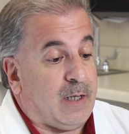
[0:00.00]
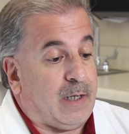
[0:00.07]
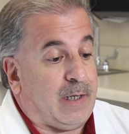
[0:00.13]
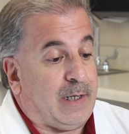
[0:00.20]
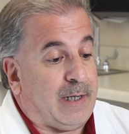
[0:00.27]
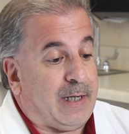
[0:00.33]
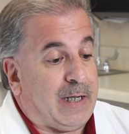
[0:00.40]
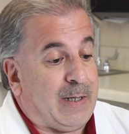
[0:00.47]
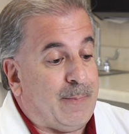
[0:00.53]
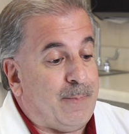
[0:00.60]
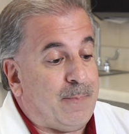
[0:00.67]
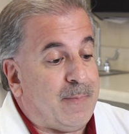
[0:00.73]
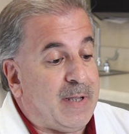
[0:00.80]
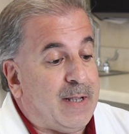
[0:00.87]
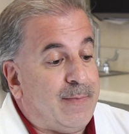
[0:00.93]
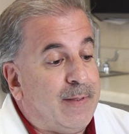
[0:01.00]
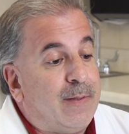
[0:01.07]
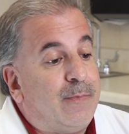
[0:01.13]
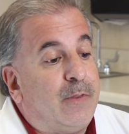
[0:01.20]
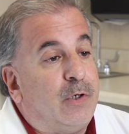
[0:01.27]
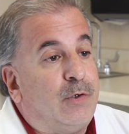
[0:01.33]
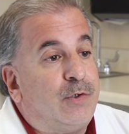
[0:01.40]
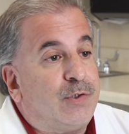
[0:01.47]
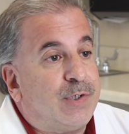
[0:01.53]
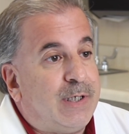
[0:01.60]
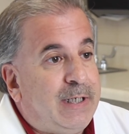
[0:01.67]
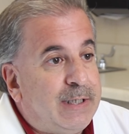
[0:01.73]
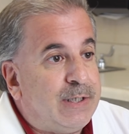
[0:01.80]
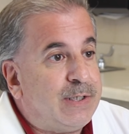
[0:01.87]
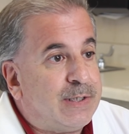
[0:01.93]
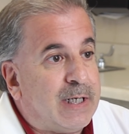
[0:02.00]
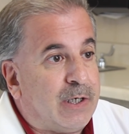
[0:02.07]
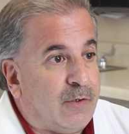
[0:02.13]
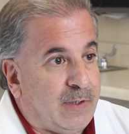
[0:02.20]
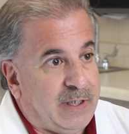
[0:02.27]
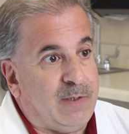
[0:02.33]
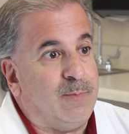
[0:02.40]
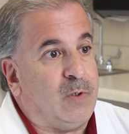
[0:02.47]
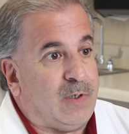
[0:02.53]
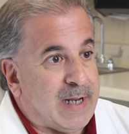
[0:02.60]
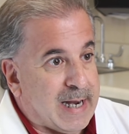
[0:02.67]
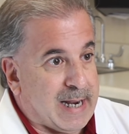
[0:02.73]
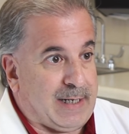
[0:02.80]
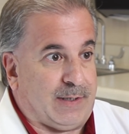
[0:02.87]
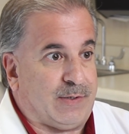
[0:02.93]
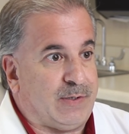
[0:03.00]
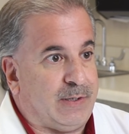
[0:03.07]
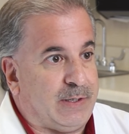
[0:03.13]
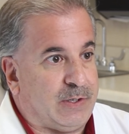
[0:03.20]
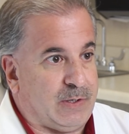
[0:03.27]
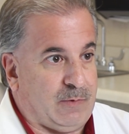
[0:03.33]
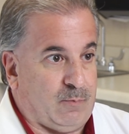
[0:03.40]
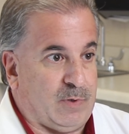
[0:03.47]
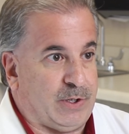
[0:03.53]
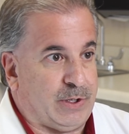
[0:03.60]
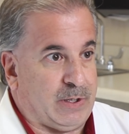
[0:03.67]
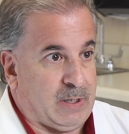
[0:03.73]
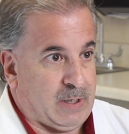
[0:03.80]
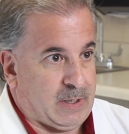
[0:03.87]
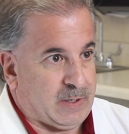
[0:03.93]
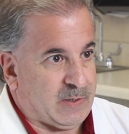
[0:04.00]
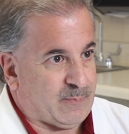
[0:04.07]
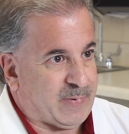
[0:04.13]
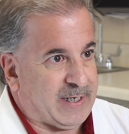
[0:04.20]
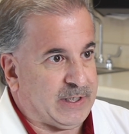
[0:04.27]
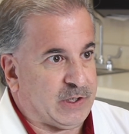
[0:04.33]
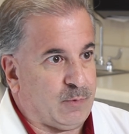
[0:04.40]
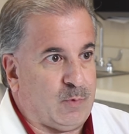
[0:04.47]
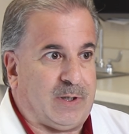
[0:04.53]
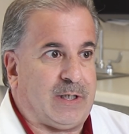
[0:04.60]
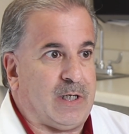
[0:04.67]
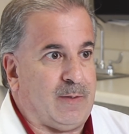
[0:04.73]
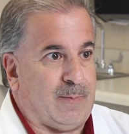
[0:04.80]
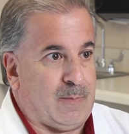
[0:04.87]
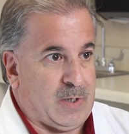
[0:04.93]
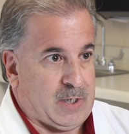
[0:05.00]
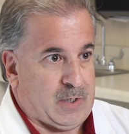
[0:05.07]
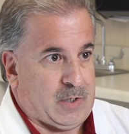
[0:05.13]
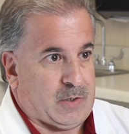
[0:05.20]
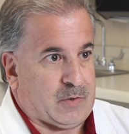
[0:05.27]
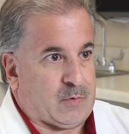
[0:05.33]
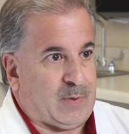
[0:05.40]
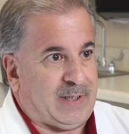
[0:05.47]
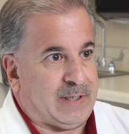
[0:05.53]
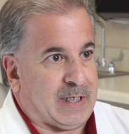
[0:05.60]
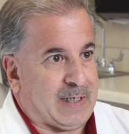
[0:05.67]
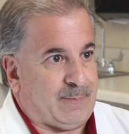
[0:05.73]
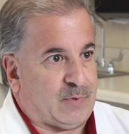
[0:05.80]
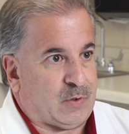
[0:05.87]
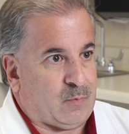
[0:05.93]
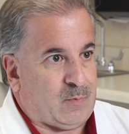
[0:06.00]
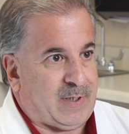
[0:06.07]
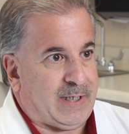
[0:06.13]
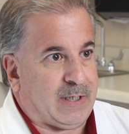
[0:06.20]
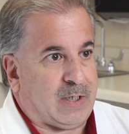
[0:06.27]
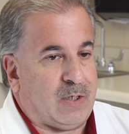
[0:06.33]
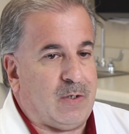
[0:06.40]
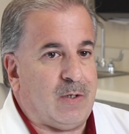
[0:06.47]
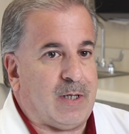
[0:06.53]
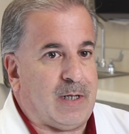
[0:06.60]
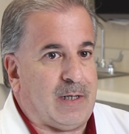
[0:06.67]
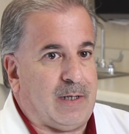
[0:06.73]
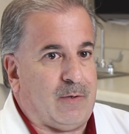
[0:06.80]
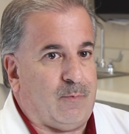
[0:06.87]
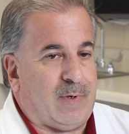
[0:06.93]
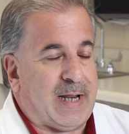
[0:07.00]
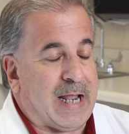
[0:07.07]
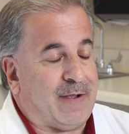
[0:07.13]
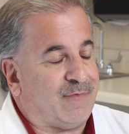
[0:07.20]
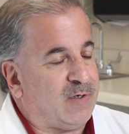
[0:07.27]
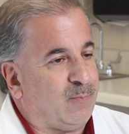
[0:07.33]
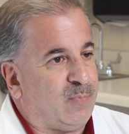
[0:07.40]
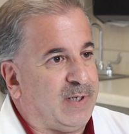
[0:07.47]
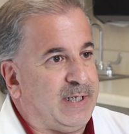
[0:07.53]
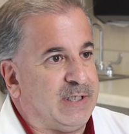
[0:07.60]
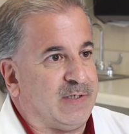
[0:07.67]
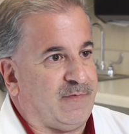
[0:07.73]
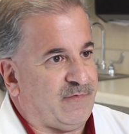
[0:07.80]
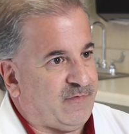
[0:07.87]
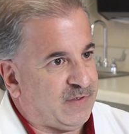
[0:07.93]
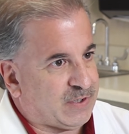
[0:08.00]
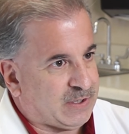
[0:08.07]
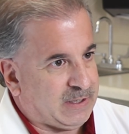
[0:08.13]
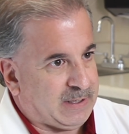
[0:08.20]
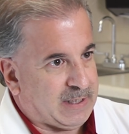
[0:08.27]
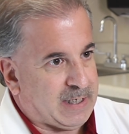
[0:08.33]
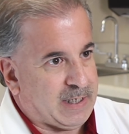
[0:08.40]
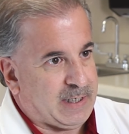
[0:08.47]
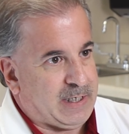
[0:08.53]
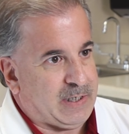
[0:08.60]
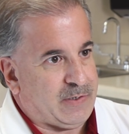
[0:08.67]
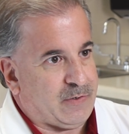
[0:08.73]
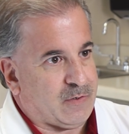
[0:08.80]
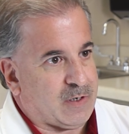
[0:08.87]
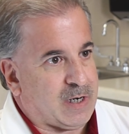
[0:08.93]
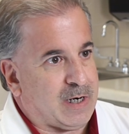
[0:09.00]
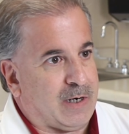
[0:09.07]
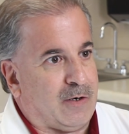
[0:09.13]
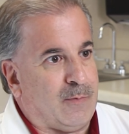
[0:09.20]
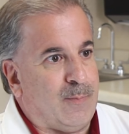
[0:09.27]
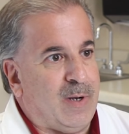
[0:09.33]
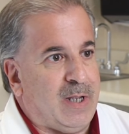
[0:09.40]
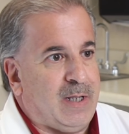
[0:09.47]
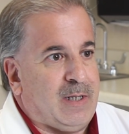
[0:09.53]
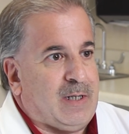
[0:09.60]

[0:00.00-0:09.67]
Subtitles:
And then there's in-center hemodialysis, in which the patient would come 3 times a week. We have to place a fistula in their arm